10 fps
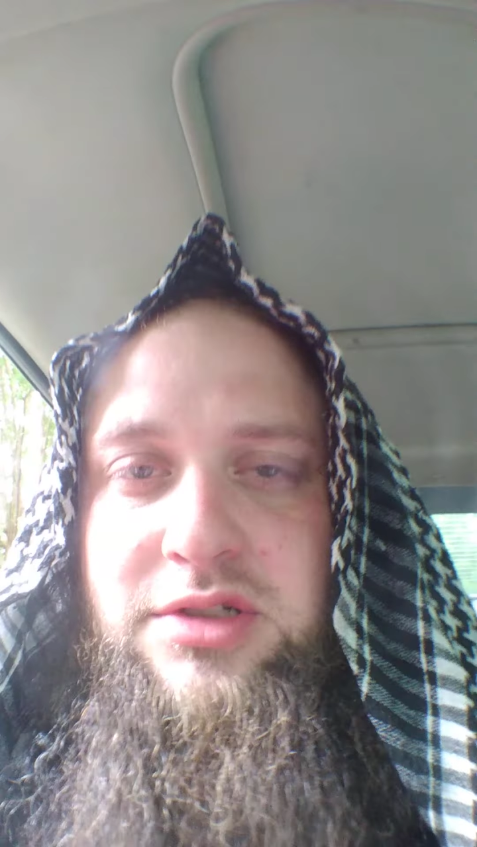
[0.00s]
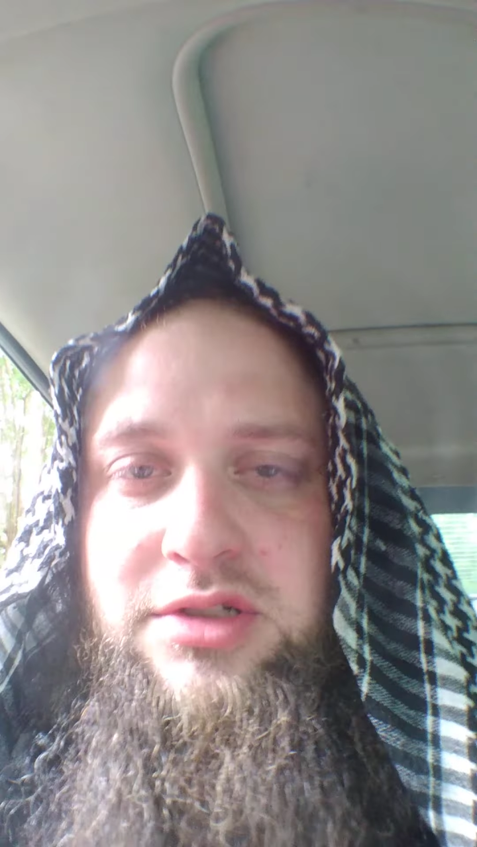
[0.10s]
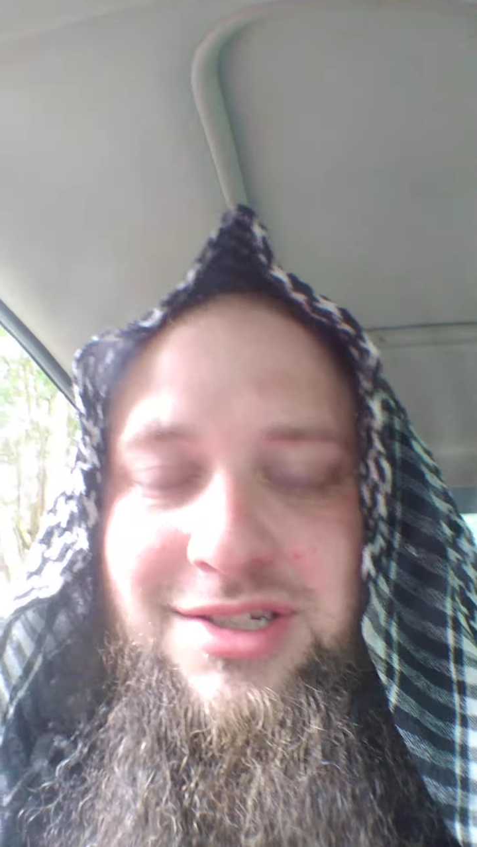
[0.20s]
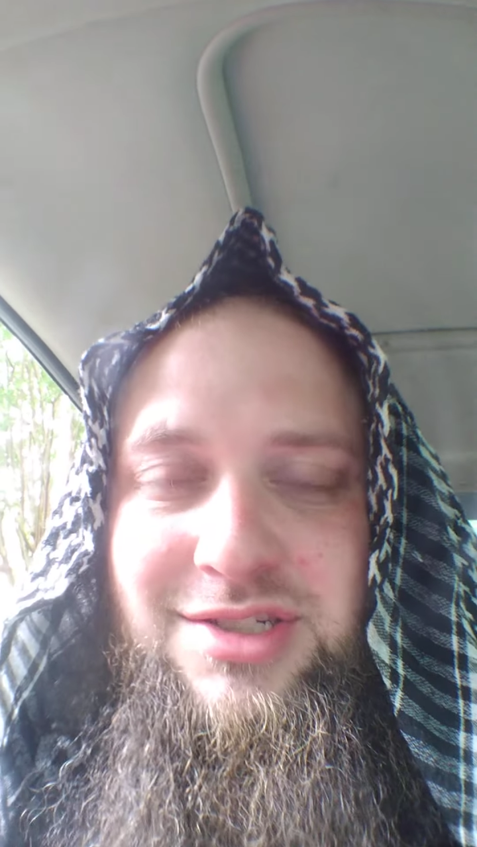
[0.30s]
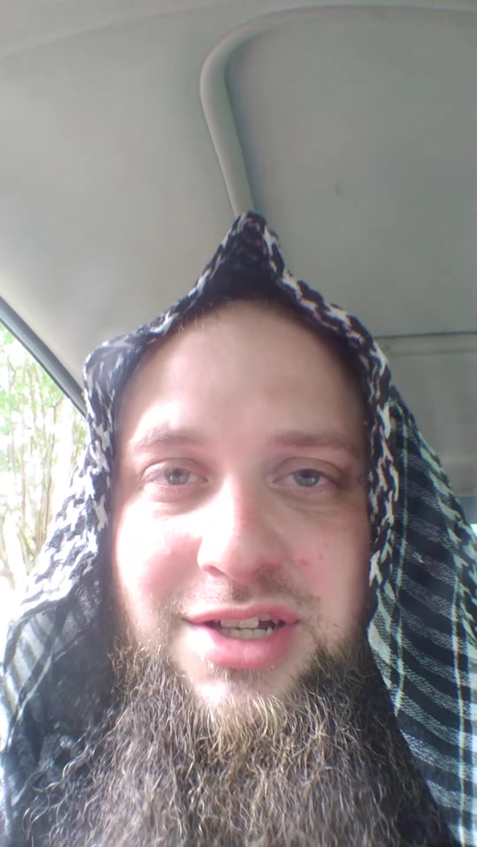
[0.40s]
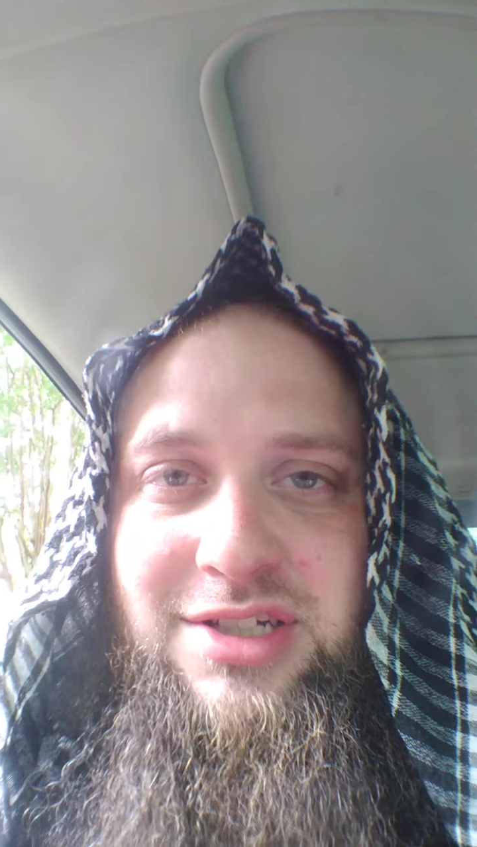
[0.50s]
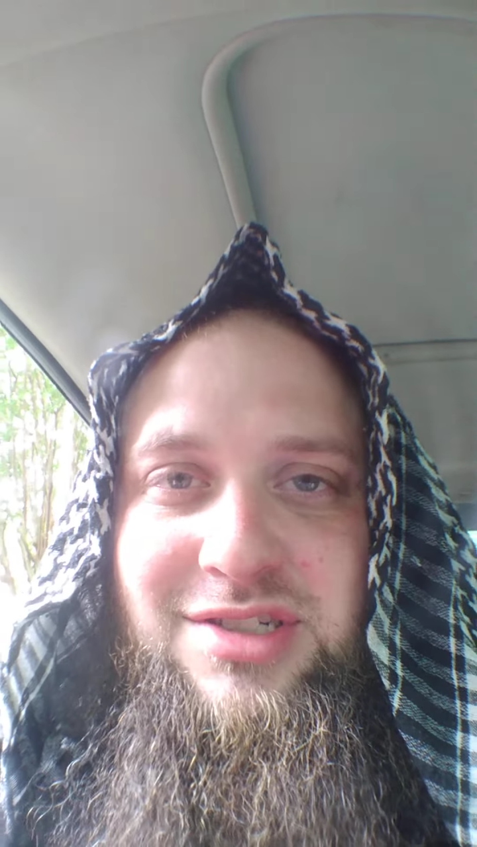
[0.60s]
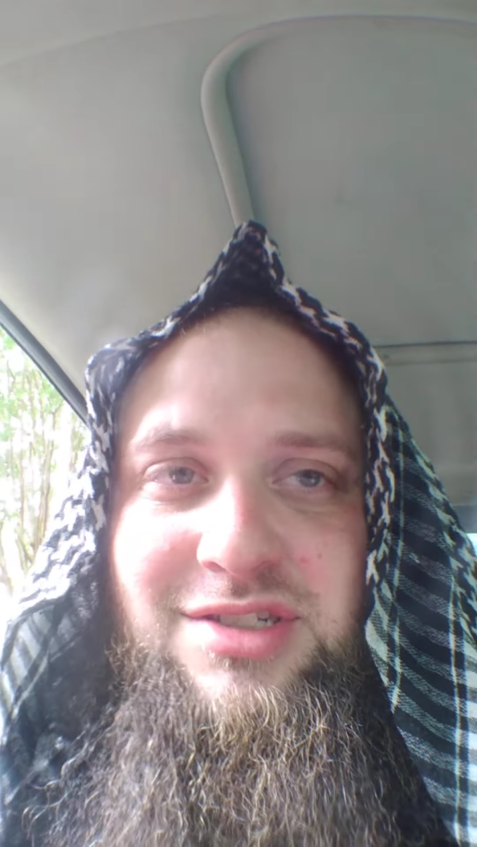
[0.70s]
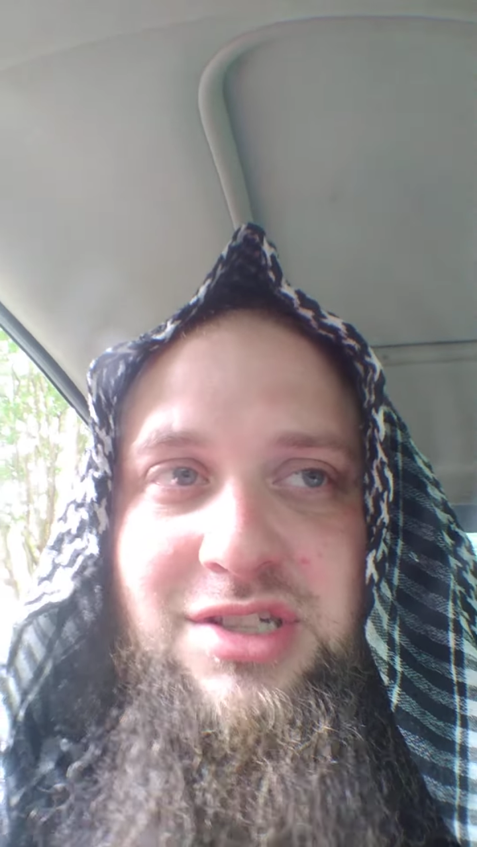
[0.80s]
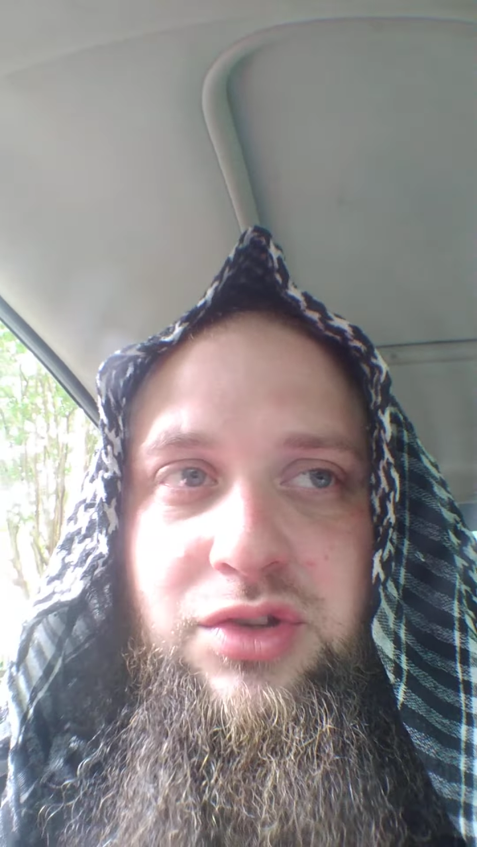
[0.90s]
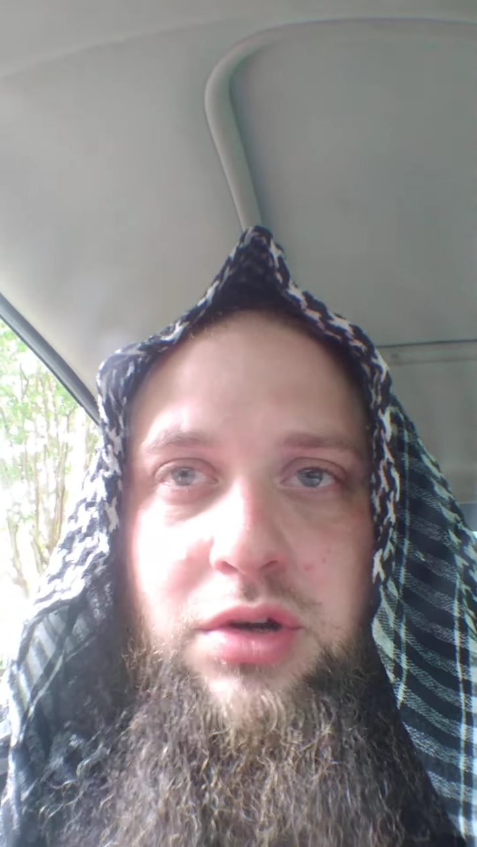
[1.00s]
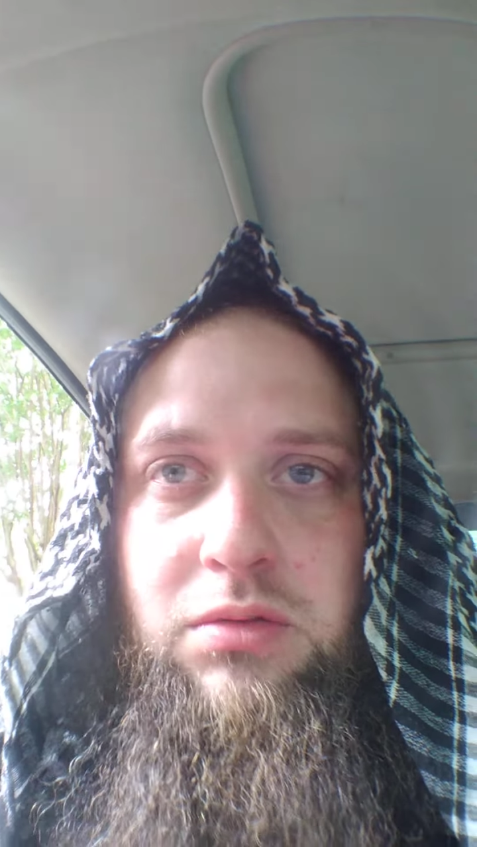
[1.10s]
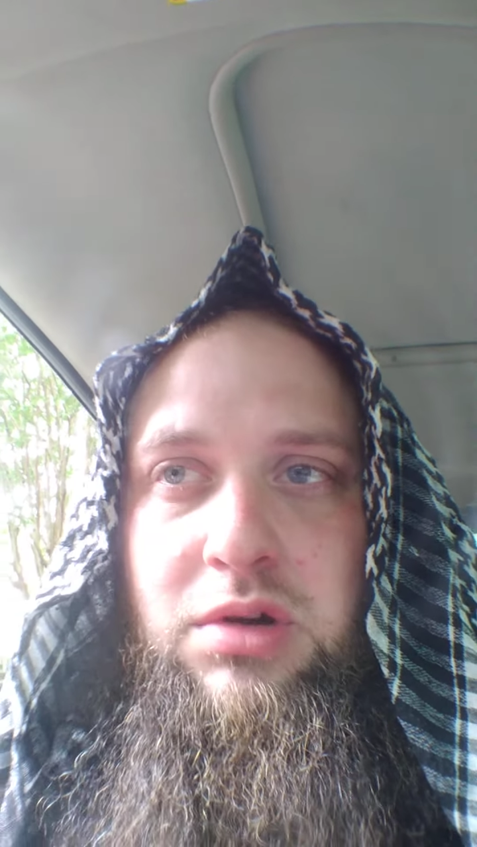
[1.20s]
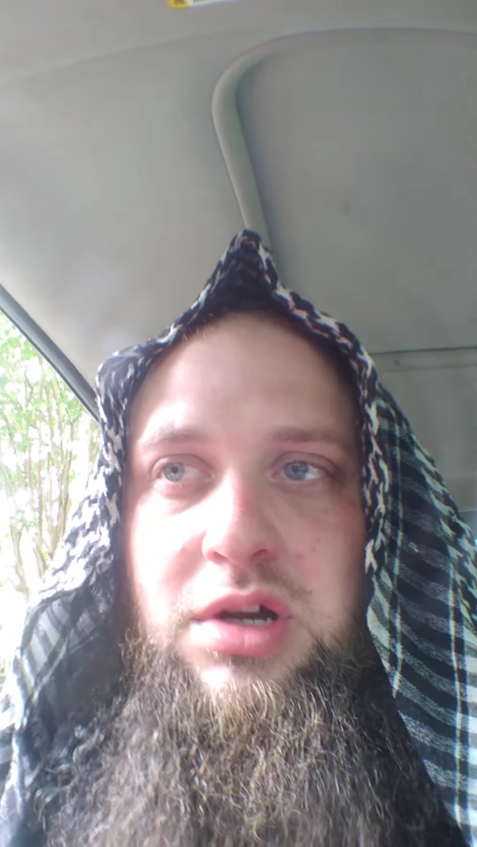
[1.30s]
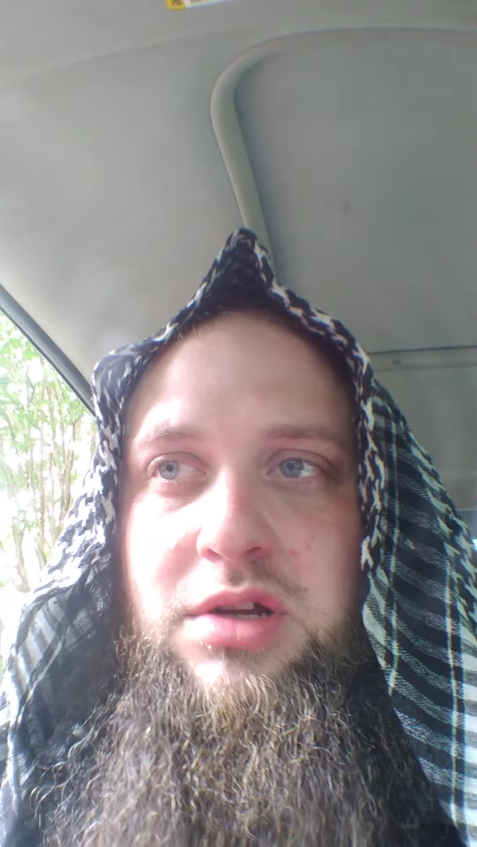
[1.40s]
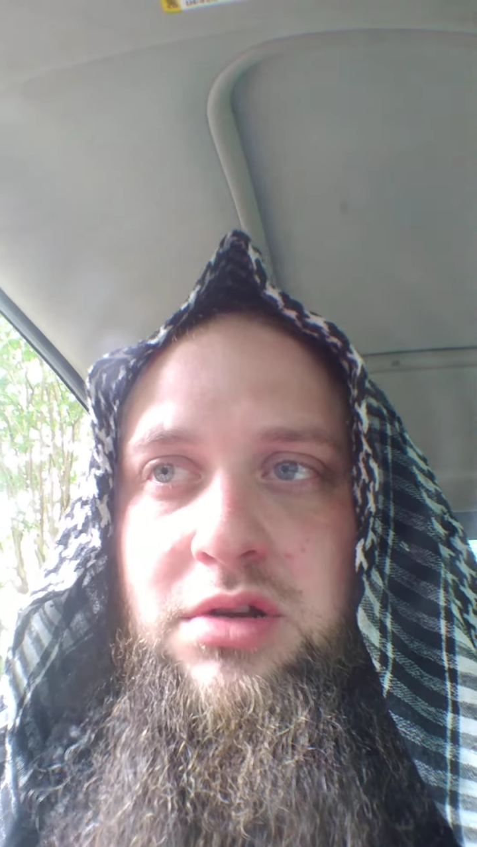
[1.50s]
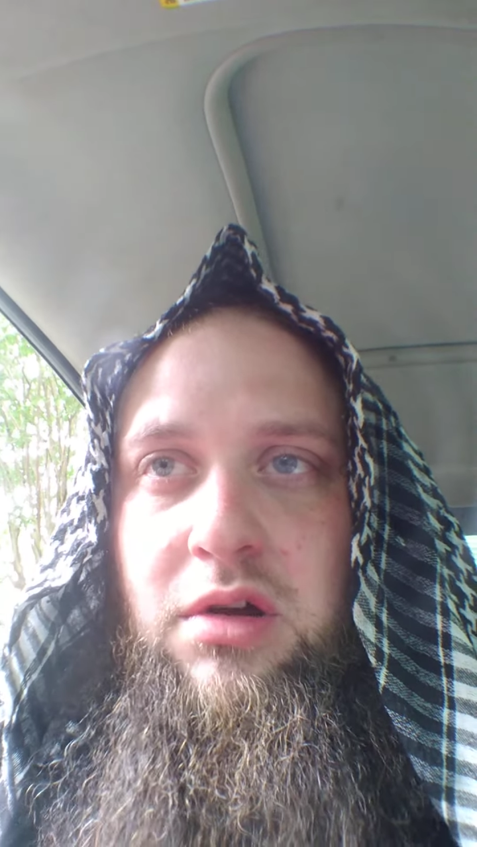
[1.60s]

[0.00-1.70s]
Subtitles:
translations in the Quran